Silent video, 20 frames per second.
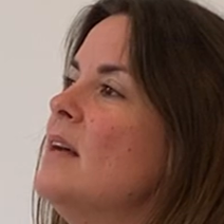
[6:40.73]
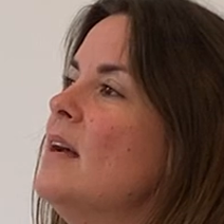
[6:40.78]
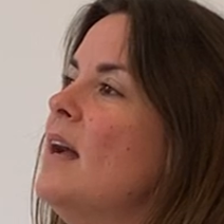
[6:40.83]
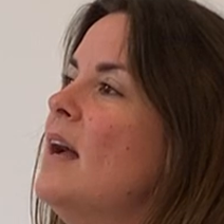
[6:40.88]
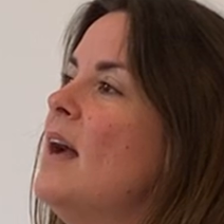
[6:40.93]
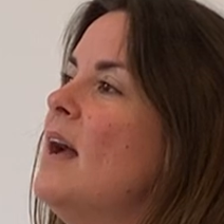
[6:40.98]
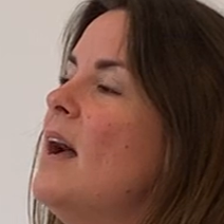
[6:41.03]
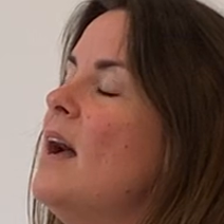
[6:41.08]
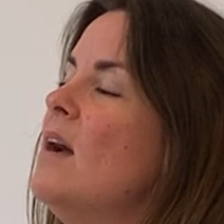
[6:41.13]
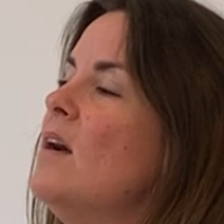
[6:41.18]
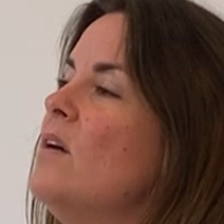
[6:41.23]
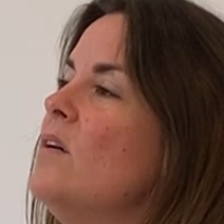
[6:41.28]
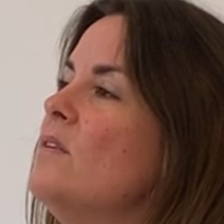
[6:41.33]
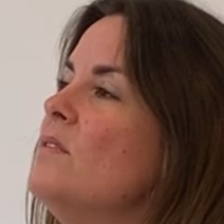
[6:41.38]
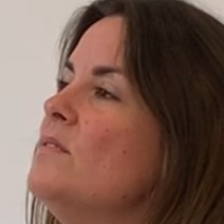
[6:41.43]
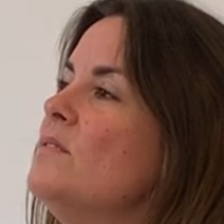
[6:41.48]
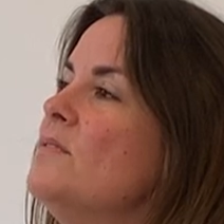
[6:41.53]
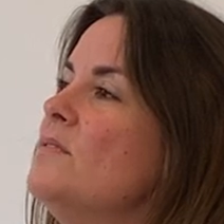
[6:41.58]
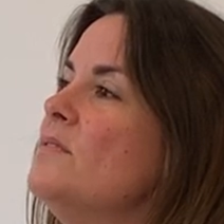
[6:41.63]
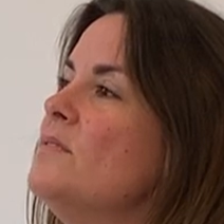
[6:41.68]
have
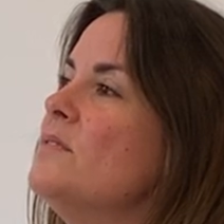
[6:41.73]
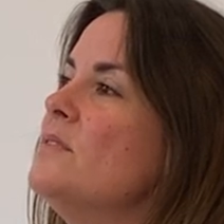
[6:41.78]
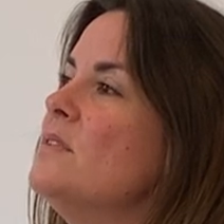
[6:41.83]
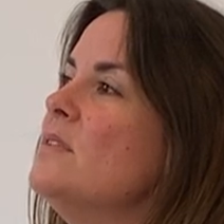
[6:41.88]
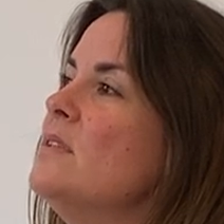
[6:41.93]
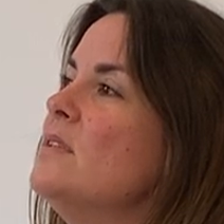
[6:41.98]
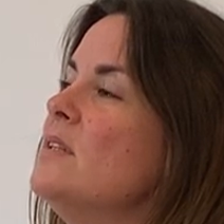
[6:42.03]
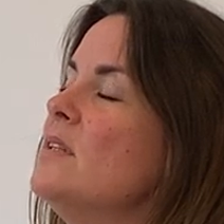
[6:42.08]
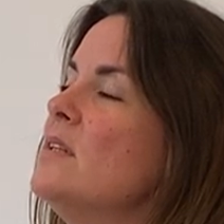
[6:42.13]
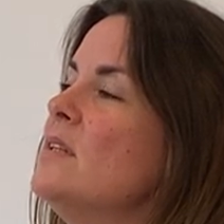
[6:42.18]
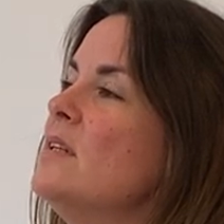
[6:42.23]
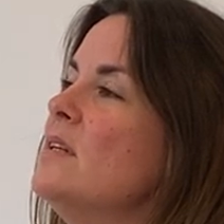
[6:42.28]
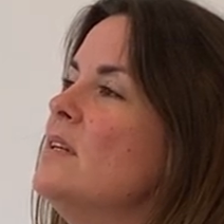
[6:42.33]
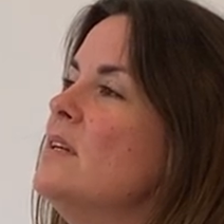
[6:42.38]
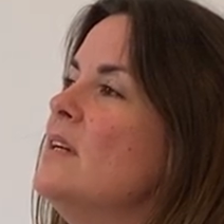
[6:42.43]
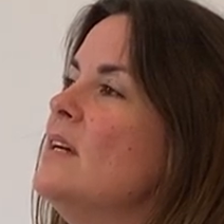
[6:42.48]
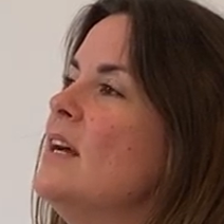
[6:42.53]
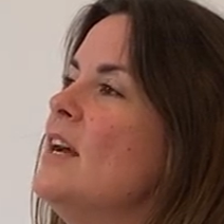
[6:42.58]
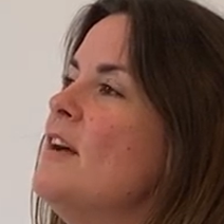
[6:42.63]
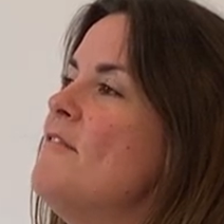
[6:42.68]

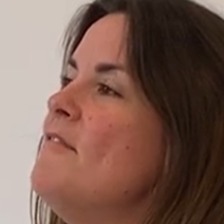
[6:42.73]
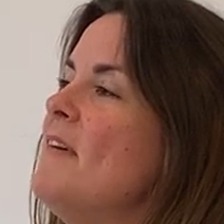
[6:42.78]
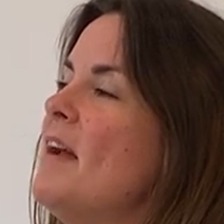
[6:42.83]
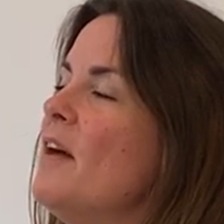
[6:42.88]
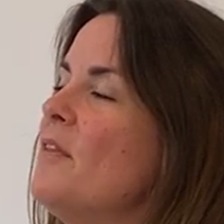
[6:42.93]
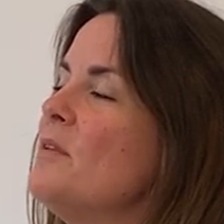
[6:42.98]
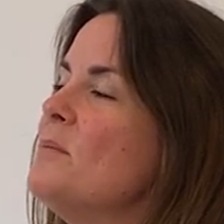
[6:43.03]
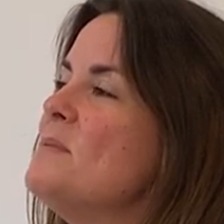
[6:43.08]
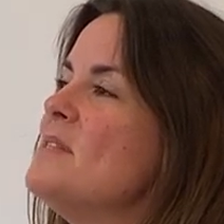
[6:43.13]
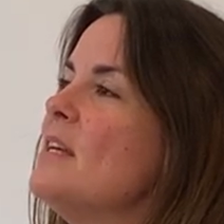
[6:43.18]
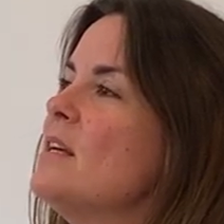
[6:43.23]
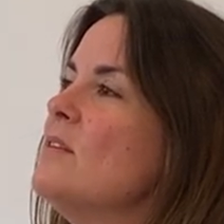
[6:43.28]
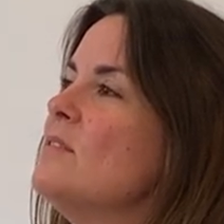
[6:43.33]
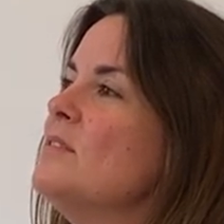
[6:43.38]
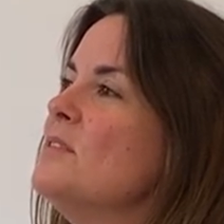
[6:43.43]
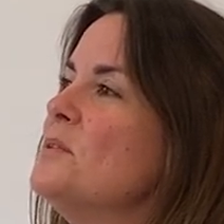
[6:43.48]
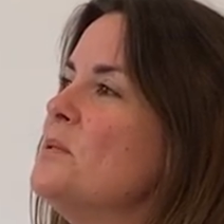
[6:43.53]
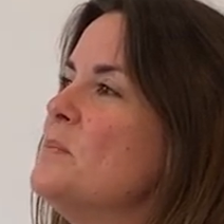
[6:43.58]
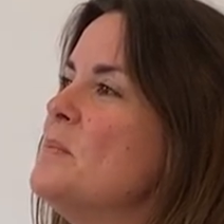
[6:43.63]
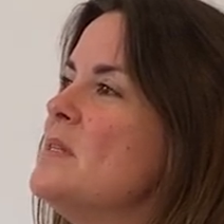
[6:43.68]
found themselves
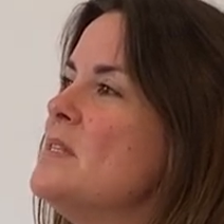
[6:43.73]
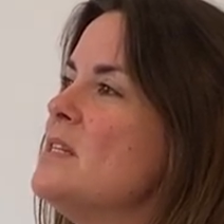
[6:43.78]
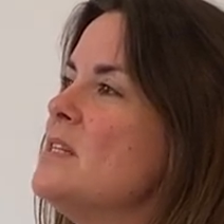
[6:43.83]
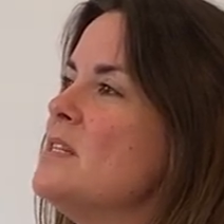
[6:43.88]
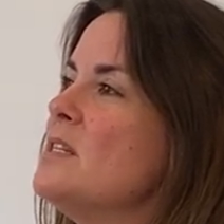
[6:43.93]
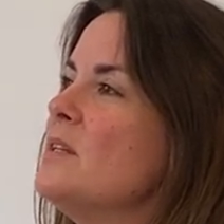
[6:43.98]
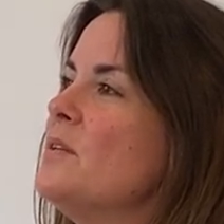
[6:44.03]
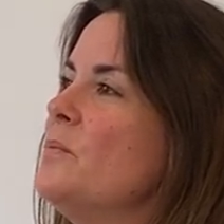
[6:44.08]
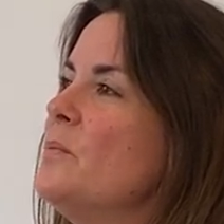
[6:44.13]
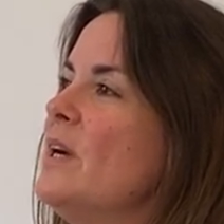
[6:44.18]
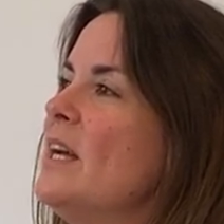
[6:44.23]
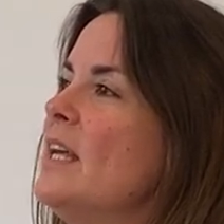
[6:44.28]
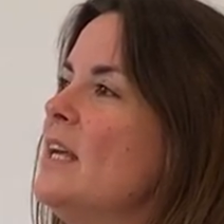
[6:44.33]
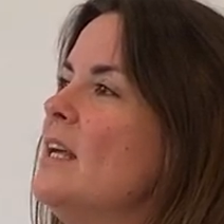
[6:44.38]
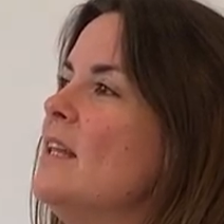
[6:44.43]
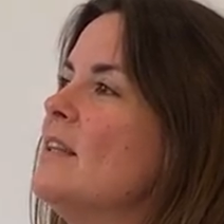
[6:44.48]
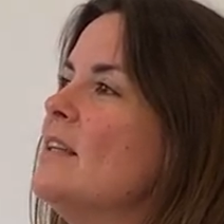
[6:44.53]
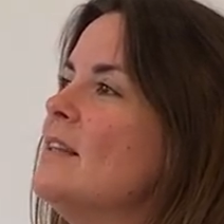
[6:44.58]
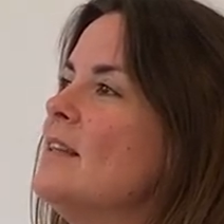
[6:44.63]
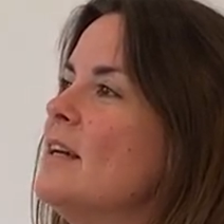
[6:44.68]
in the position where
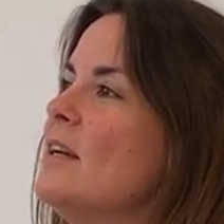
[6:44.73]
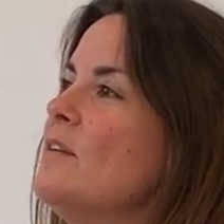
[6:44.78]
either